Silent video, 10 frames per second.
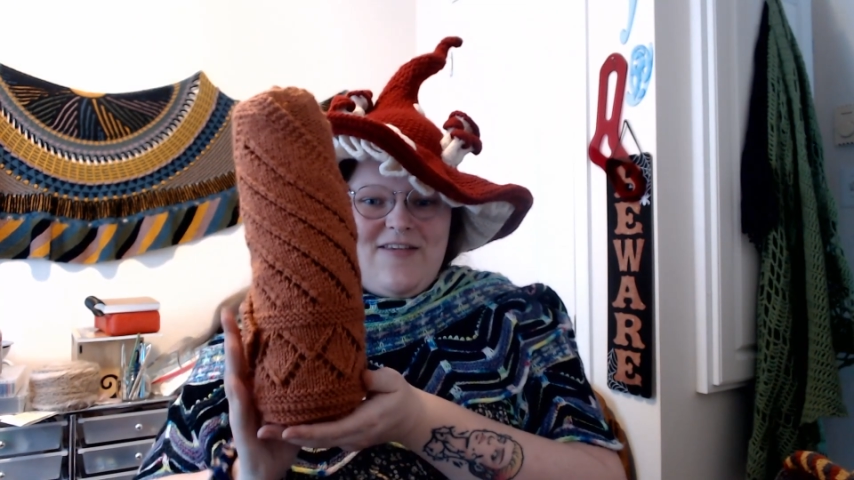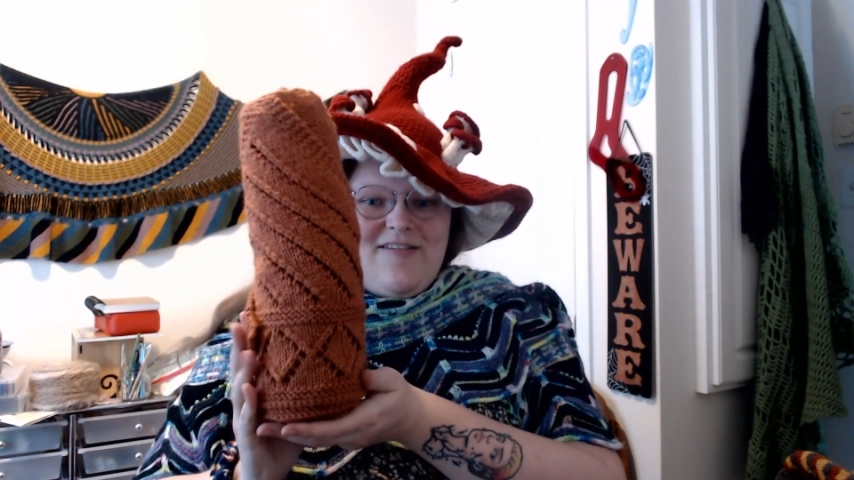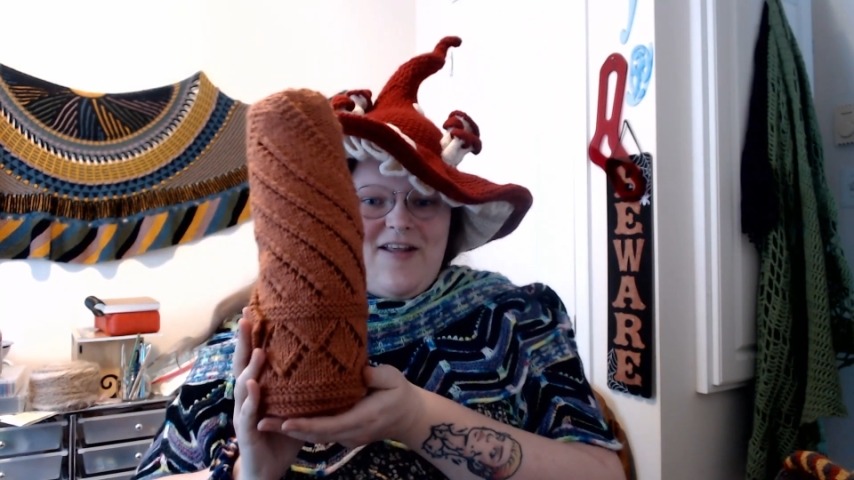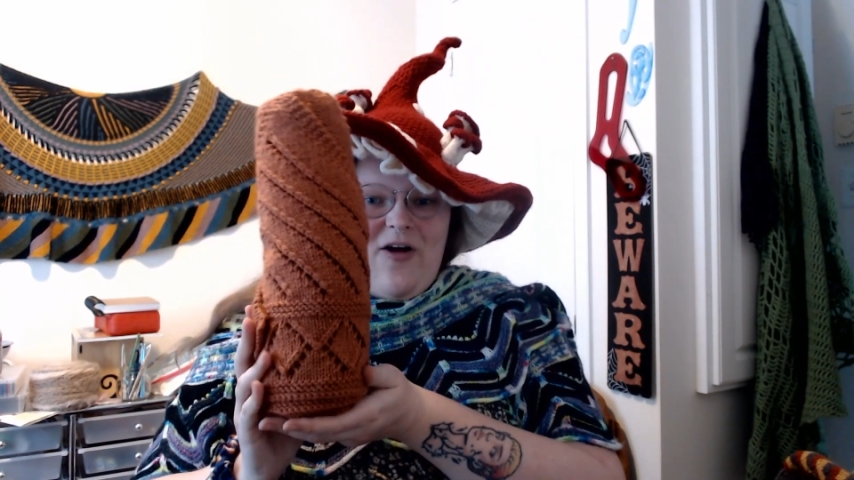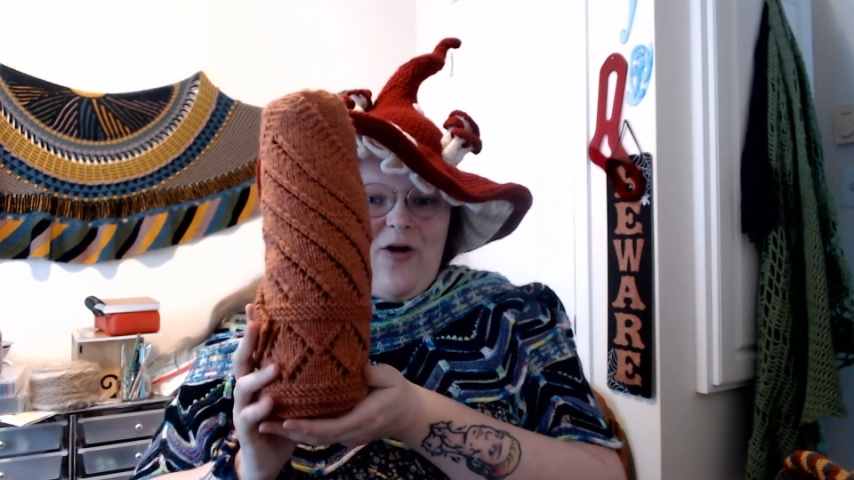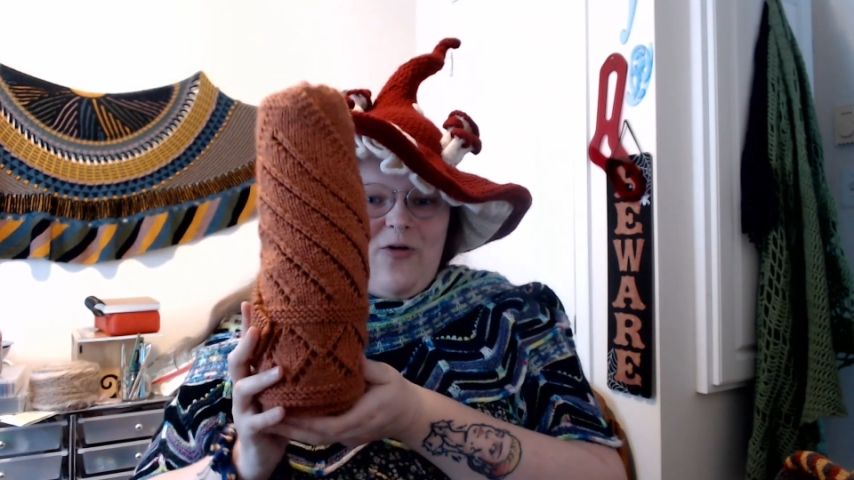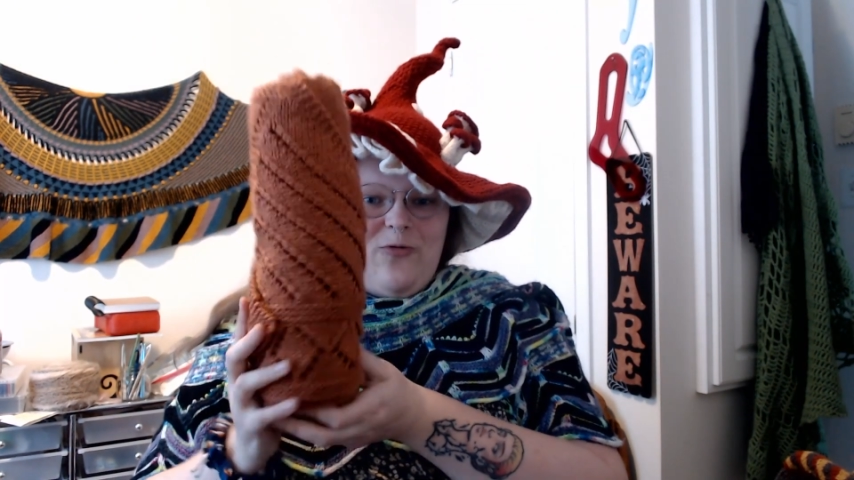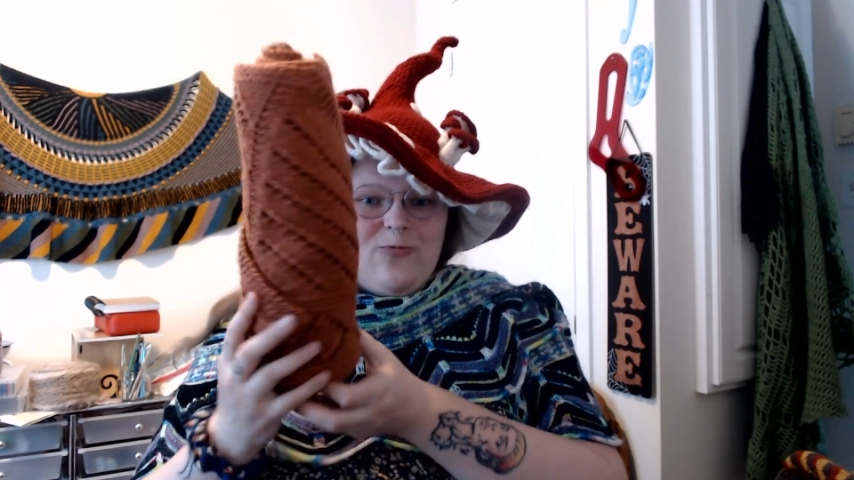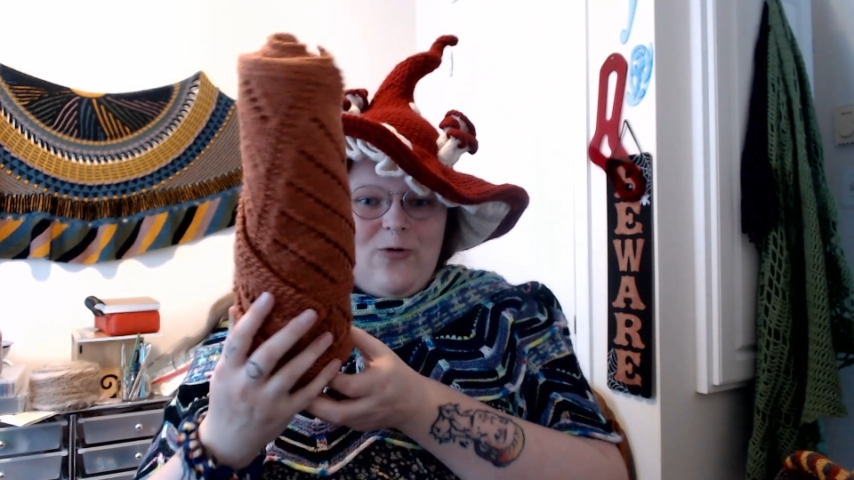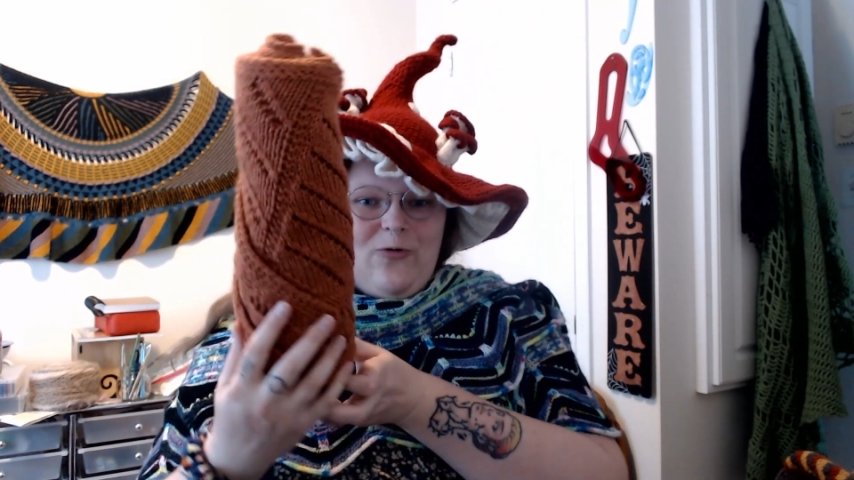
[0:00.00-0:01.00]
all
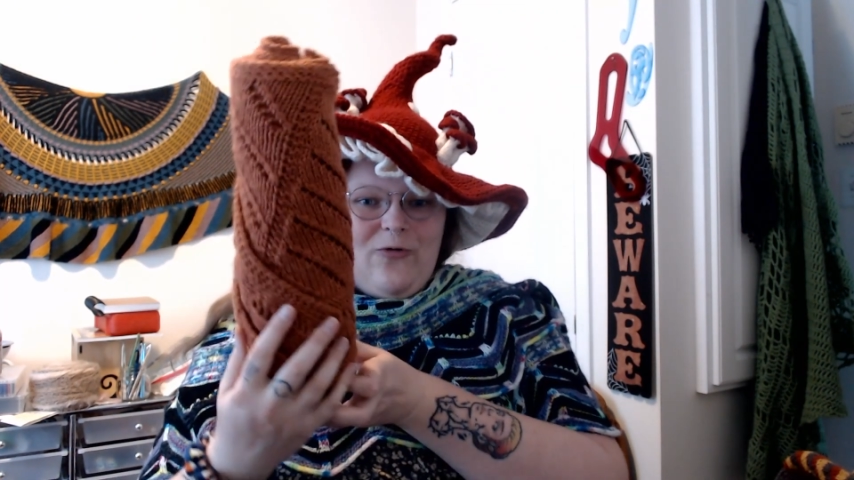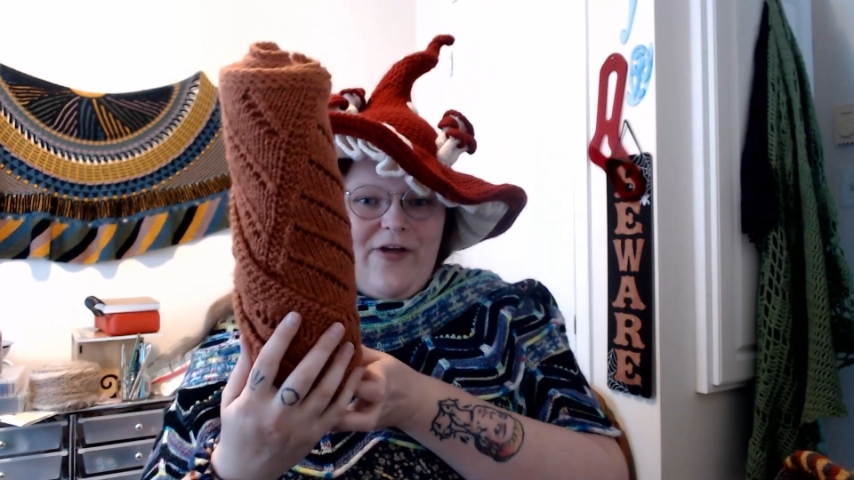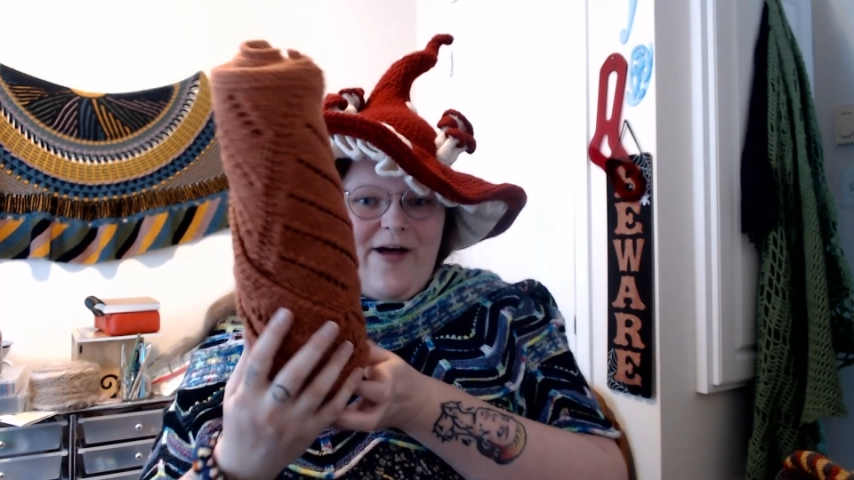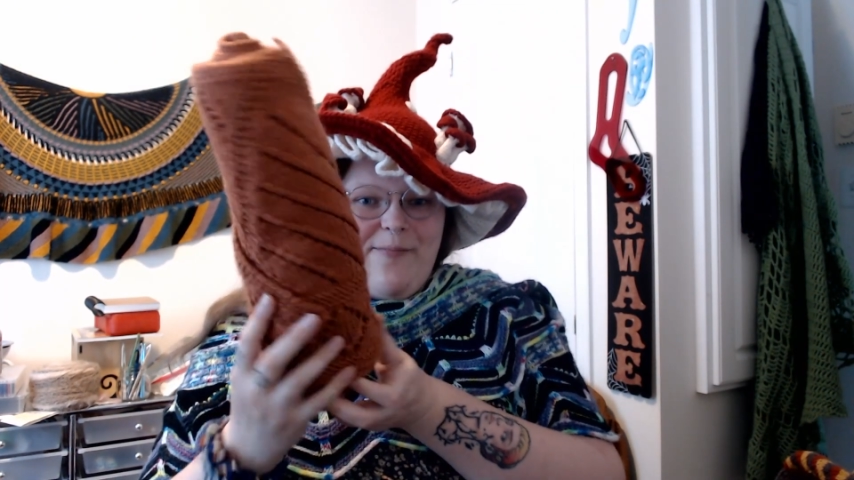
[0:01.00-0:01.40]
rolled up.